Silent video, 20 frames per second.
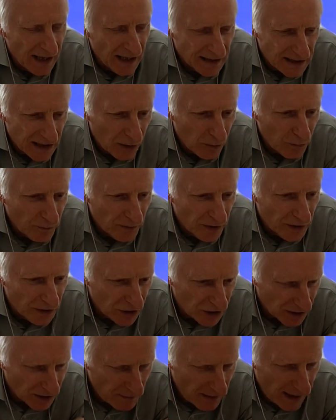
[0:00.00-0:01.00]
So
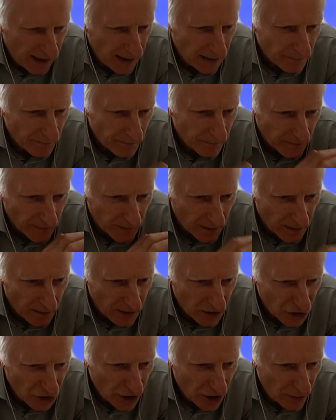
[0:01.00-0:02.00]
just me, the
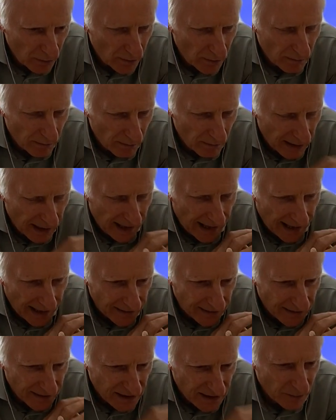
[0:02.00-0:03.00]
student
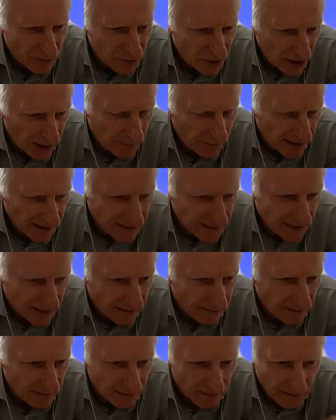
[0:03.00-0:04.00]
and the subject matter.
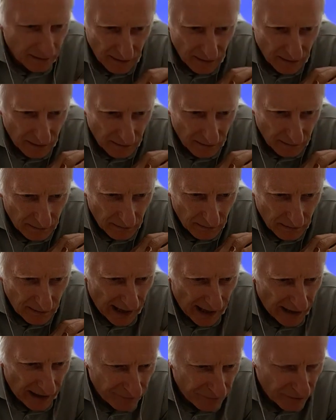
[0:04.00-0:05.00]

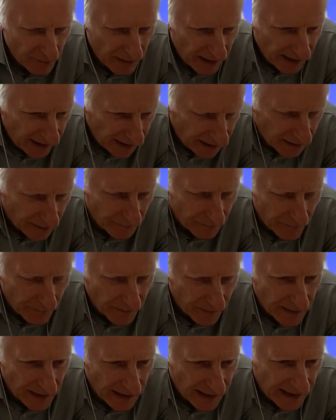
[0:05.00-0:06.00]
That for me
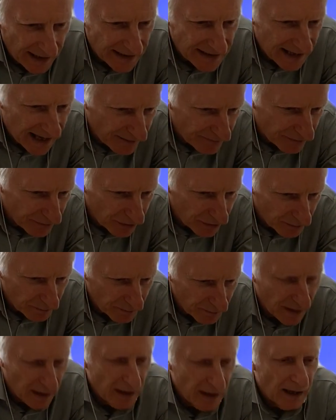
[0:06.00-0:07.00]
is heaven.
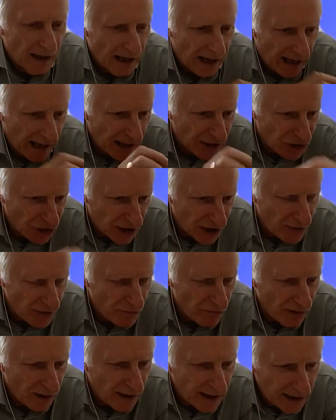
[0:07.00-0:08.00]
Uh,
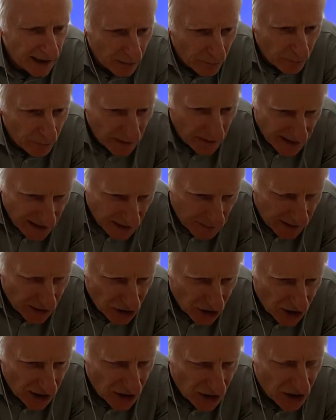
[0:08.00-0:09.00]
generally, with
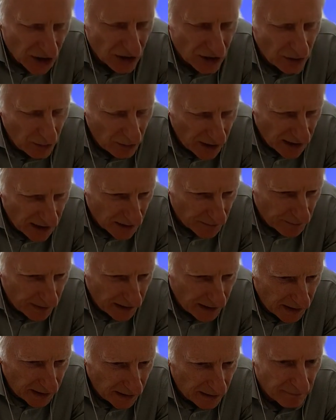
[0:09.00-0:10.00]
speeches, you need to
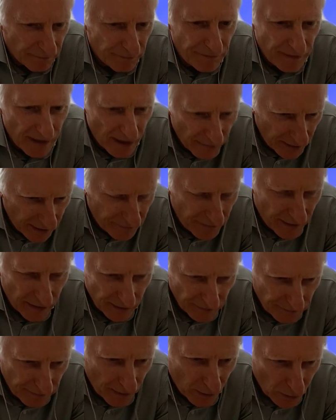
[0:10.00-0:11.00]
be very,
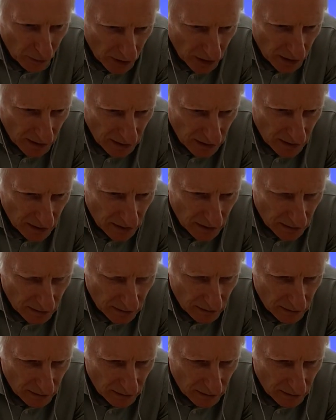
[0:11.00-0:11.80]
very focused